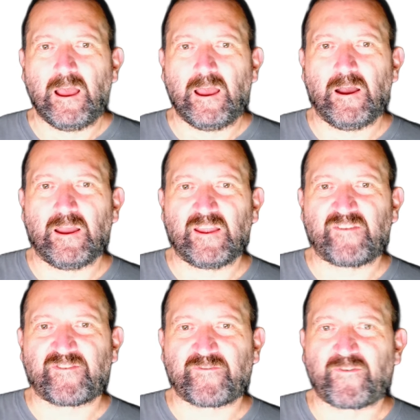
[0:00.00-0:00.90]

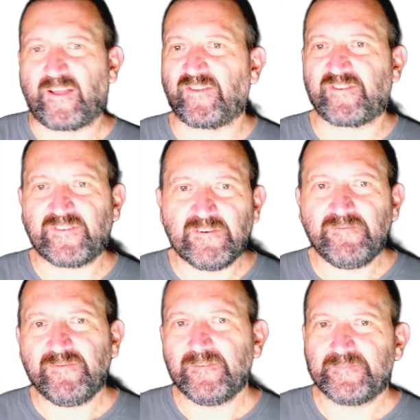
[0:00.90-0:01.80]
It's
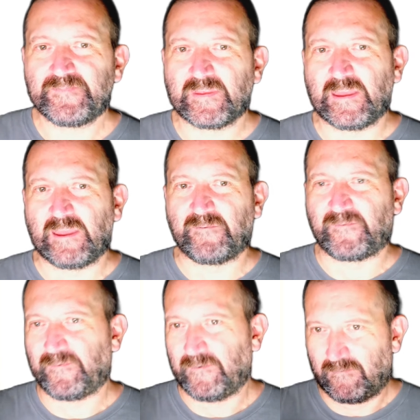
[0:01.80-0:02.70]
transitive
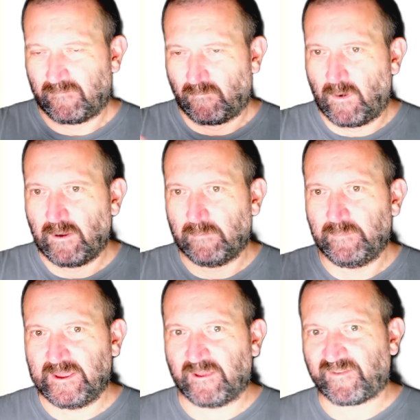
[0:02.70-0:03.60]
if one
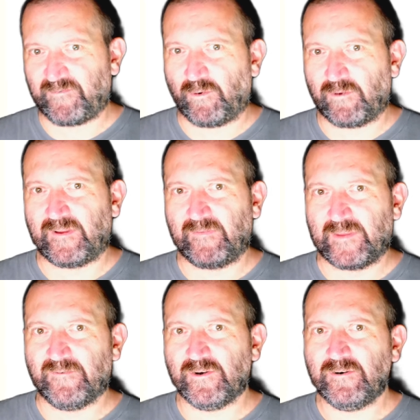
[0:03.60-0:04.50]
being smaller than
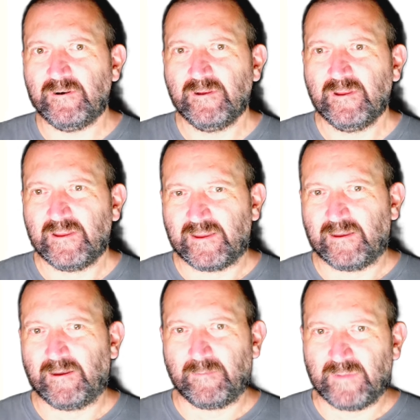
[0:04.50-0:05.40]
the other
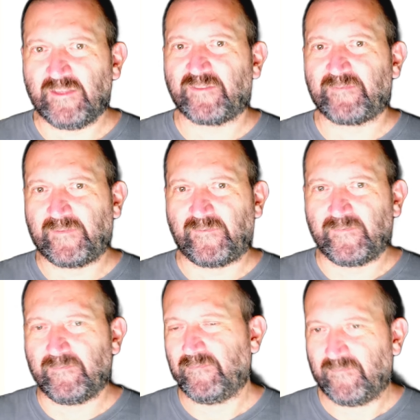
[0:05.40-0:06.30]
means that,
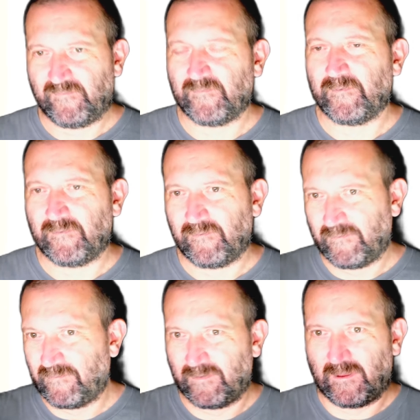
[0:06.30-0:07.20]

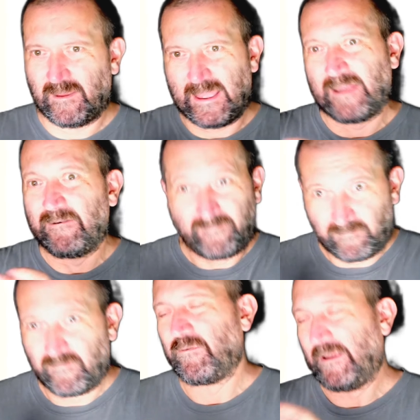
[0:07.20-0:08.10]

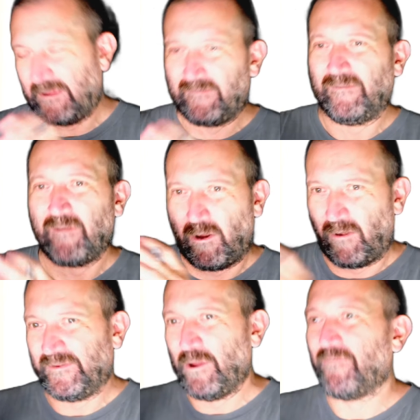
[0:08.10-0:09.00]
and
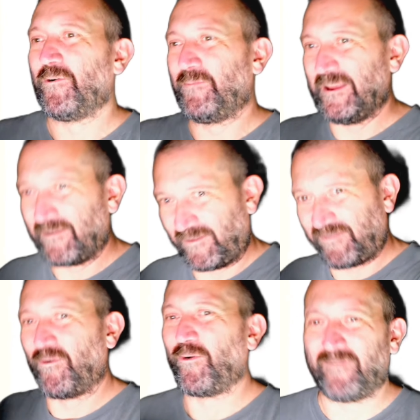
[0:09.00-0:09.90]
the other being
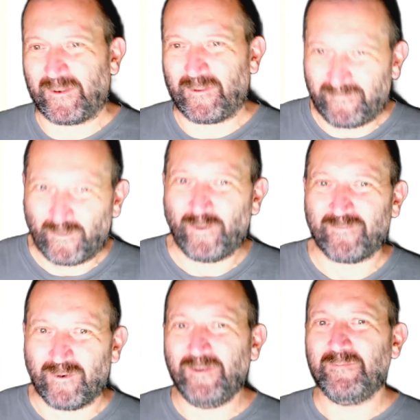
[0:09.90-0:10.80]
smaller than a
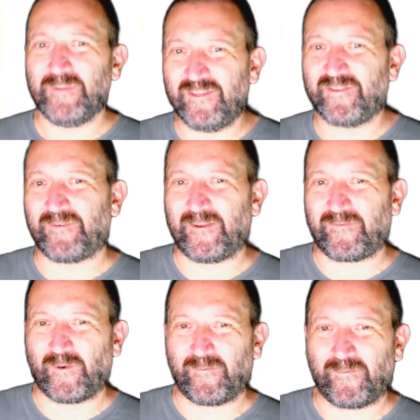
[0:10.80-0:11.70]
third one means
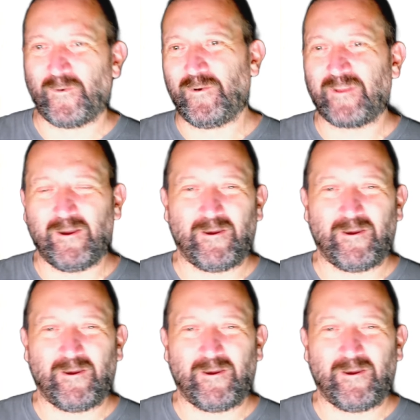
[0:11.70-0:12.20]
that the first,